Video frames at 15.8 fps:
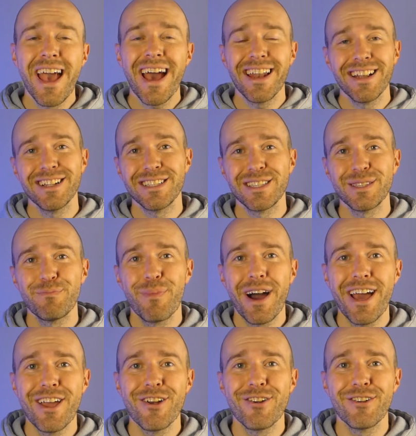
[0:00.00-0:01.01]
and
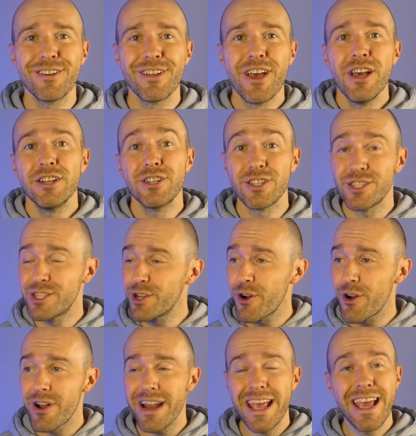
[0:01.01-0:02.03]
inspired to
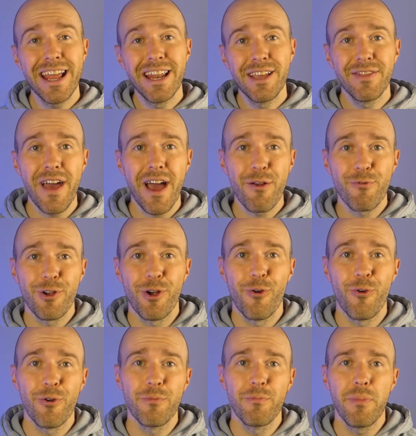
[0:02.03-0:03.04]
start hitting that
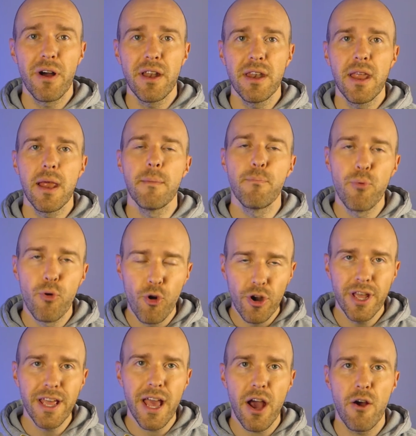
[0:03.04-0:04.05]
record button and
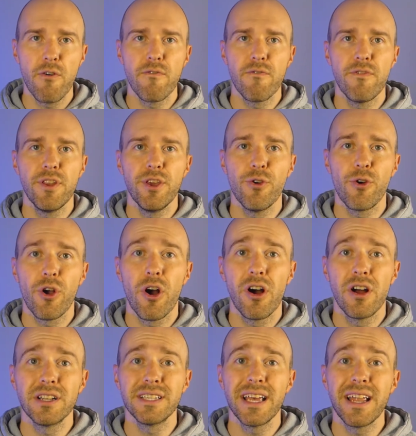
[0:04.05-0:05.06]
putting out video
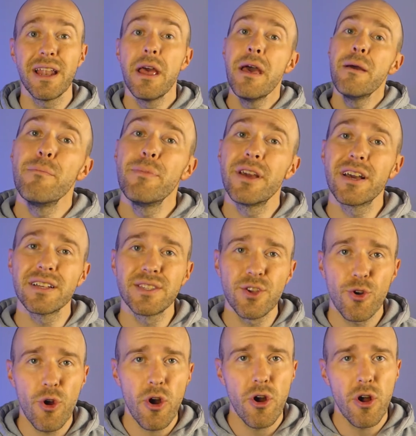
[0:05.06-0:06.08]
content, because
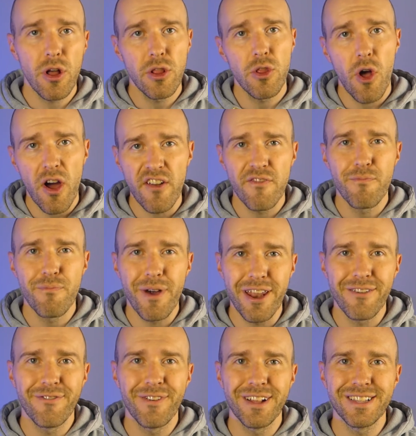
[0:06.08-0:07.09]
there are a lot of
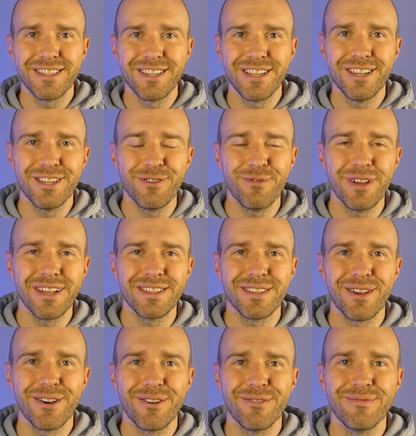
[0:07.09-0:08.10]
benefits to doing
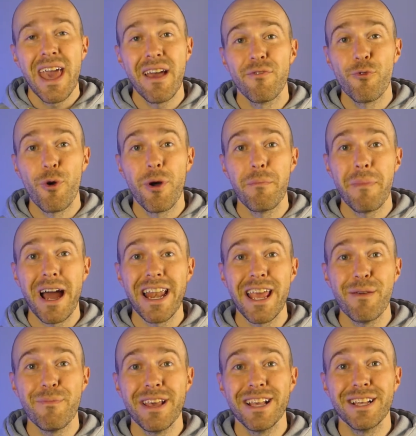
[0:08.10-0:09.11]
so. Hey everyone, my
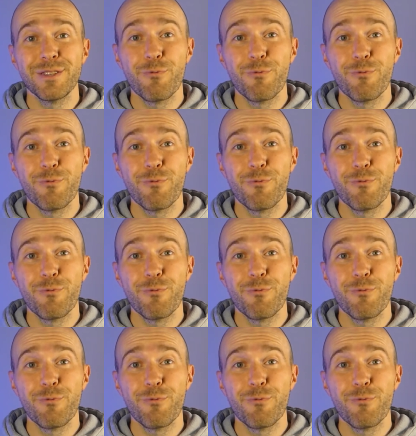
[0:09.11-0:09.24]
name is